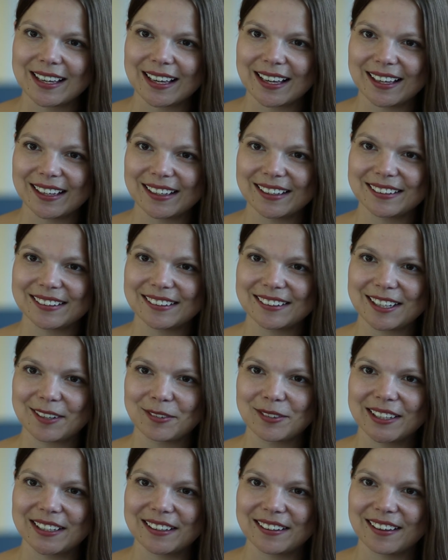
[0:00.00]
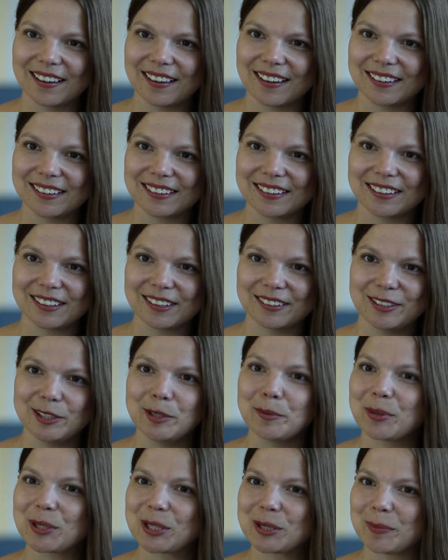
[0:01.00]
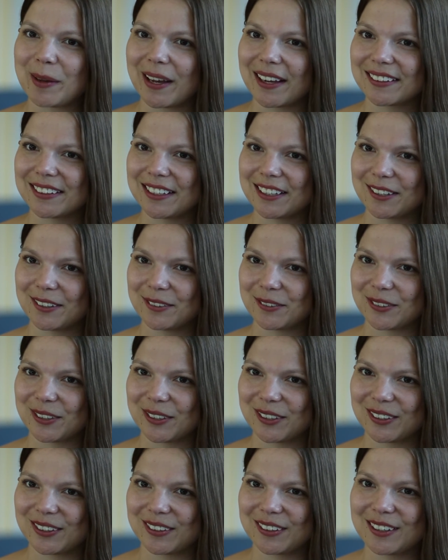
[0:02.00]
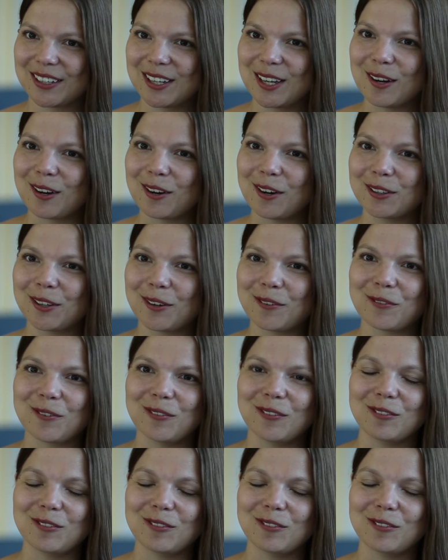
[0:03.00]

I definitely got a new perspective on